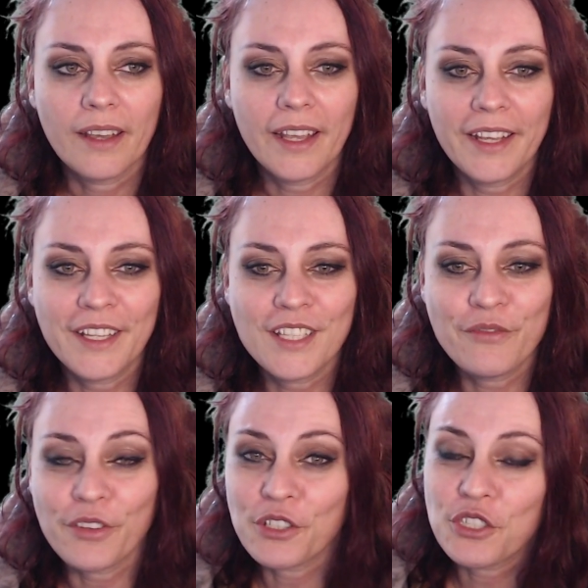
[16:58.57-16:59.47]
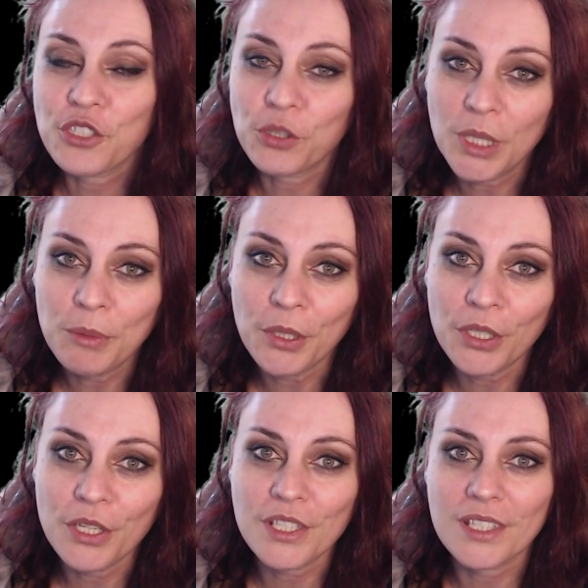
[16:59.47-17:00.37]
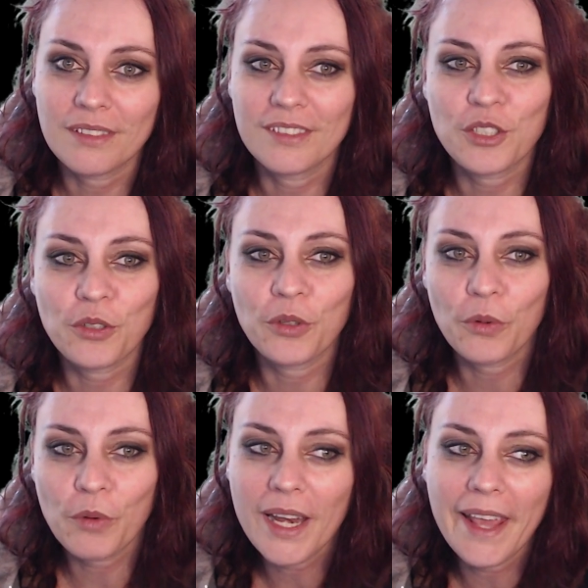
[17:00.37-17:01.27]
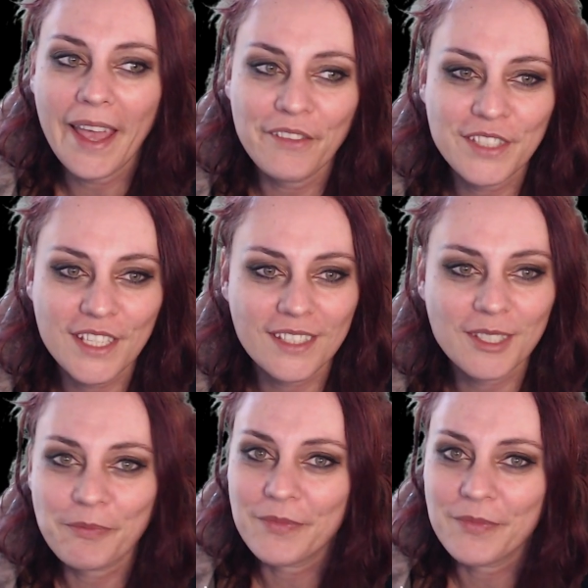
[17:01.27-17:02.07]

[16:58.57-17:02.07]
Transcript: and for the streamers and you really have this